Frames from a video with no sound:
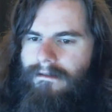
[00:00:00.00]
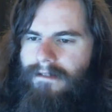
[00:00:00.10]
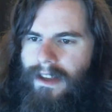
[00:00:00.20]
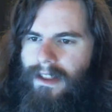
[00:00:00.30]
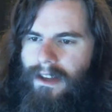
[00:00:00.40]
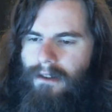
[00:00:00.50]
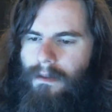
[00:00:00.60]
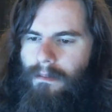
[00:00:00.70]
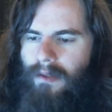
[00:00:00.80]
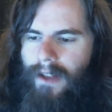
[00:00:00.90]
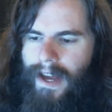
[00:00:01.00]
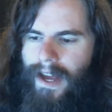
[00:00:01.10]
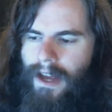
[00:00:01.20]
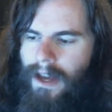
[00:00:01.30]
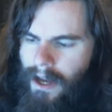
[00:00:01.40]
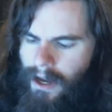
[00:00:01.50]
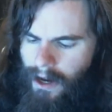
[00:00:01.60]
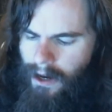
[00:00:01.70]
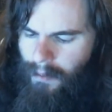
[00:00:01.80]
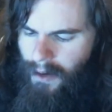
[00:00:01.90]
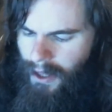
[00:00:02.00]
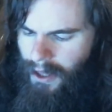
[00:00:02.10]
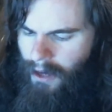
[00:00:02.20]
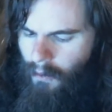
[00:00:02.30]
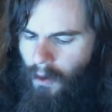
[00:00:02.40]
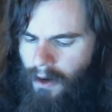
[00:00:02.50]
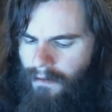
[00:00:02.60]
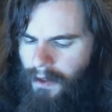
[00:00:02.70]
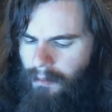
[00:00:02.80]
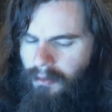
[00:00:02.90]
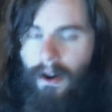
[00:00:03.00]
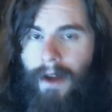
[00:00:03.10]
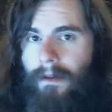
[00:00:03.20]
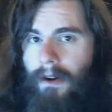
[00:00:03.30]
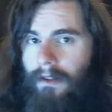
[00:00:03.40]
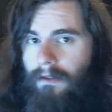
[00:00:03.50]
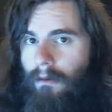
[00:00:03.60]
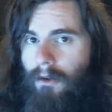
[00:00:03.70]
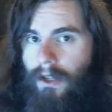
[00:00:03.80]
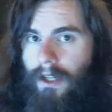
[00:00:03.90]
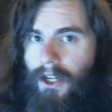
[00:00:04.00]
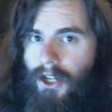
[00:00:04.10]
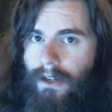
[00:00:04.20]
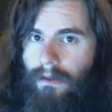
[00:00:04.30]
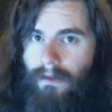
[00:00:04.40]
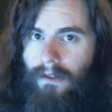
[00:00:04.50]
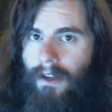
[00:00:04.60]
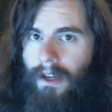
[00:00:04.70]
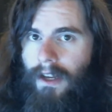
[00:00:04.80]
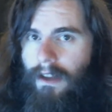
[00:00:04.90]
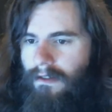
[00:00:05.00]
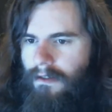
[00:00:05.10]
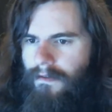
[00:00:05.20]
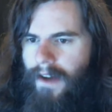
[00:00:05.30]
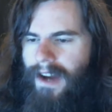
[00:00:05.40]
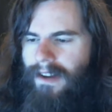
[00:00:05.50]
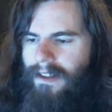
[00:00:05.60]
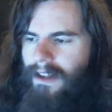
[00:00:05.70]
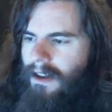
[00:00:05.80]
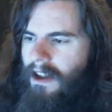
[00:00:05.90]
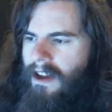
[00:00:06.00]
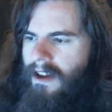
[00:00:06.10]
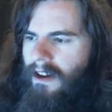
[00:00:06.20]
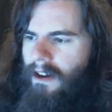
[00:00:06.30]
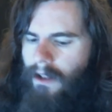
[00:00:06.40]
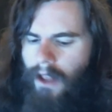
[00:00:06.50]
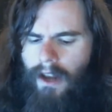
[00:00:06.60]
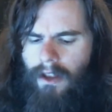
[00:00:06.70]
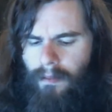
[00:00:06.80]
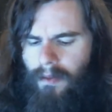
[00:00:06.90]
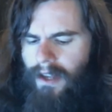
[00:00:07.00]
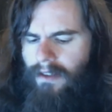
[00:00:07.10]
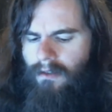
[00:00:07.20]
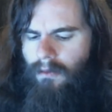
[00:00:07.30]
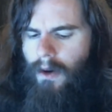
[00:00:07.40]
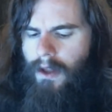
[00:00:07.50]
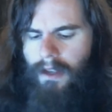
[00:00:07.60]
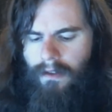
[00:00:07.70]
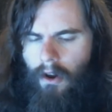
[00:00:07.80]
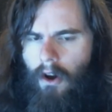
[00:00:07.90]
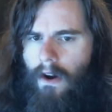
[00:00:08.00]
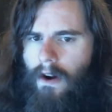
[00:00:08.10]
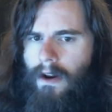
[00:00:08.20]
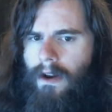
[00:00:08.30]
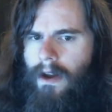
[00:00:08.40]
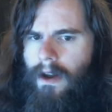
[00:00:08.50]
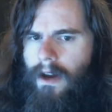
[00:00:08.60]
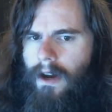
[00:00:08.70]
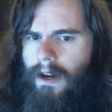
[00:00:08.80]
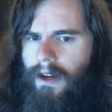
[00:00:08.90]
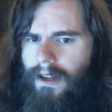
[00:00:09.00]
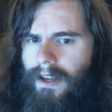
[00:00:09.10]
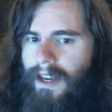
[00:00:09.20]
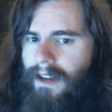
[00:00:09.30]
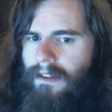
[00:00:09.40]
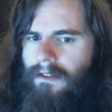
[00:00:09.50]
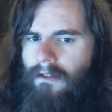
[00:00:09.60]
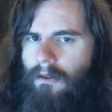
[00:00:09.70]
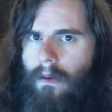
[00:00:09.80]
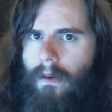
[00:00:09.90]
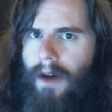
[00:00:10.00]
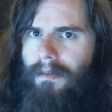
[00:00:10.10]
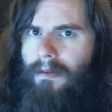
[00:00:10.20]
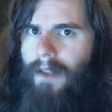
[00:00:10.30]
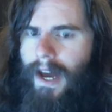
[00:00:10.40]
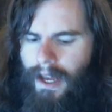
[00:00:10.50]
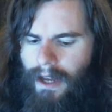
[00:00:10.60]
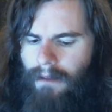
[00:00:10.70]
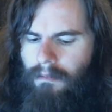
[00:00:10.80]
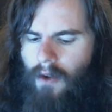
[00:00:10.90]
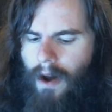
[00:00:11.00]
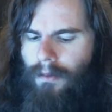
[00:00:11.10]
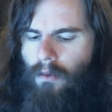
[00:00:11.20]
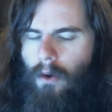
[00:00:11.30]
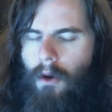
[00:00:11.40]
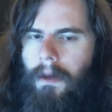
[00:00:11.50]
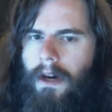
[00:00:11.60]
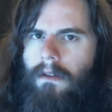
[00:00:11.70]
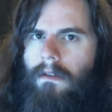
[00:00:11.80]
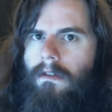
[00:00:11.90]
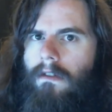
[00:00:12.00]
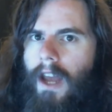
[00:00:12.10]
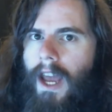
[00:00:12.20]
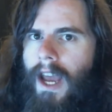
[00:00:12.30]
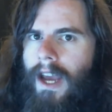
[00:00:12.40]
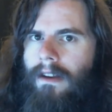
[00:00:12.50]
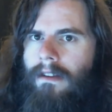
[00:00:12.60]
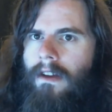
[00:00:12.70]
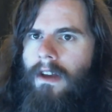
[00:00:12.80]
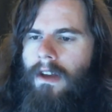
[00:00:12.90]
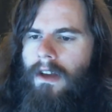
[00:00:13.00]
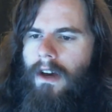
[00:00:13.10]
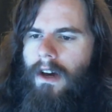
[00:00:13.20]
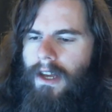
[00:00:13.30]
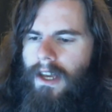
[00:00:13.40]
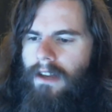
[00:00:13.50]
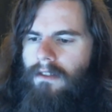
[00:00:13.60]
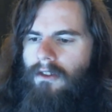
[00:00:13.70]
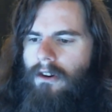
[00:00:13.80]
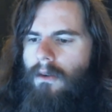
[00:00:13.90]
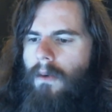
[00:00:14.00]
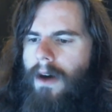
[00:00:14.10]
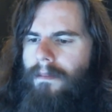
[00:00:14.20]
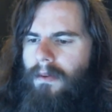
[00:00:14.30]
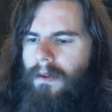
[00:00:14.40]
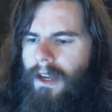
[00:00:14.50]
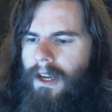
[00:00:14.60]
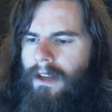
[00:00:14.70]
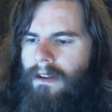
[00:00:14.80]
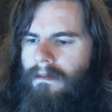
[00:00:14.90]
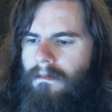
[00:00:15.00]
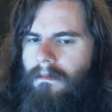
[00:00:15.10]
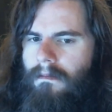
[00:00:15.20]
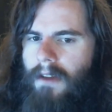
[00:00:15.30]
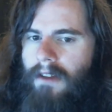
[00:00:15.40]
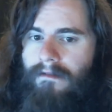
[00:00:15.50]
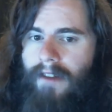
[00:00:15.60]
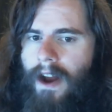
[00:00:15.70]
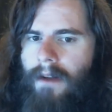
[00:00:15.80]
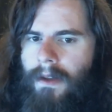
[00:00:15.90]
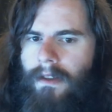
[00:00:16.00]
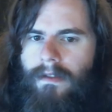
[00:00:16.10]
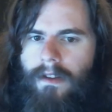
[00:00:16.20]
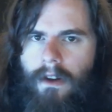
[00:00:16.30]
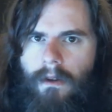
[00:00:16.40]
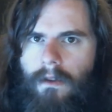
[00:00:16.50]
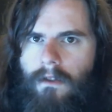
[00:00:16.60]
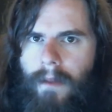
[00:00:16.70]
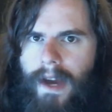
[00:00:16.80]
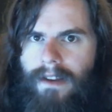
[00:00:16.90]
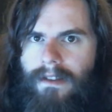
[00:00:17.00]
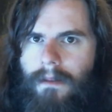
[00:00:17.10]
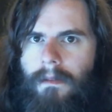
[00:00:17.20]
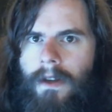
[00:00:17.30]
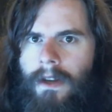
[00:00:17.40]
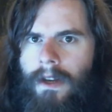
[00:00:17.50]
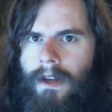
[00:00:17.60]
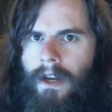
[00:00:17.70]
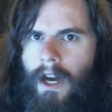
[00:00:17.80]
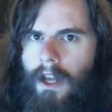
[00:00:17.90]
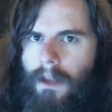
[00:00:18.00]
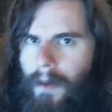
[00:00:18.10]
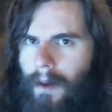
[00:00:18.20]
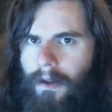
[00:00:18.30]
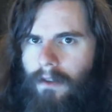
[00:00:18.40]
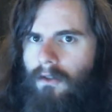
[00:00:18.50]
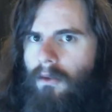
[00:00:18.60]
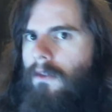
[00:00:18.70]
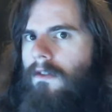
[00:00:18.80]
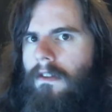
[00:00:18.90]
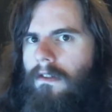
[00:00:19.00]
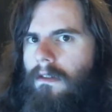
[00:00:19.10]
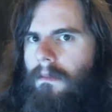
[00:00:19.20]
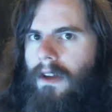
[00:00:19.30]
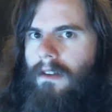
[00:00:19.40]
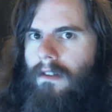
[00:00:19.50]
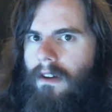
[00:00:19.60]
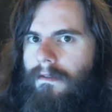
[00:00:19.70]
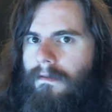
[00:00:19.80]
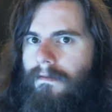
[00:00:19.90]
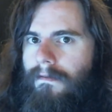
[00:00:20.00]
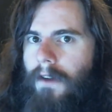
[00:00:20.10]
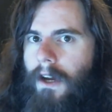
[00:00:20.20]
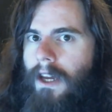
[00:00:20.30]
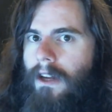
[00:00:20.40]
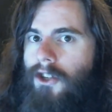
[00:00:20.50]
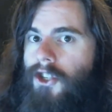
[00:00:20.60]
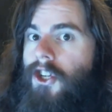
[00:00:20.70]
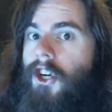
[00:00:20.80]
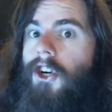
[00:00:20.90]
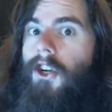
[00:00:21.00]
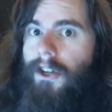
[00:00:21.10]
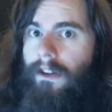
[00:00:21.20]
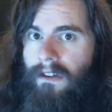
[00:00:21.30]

that, that are at play, uh, but I think one of the primary social issues is the fact that uh, a lot of the places where these are, uh, kids grow up lacking proper role models, and uh, kids grow up in environments that don't respect them. Uh, the public school system is of fucking churn.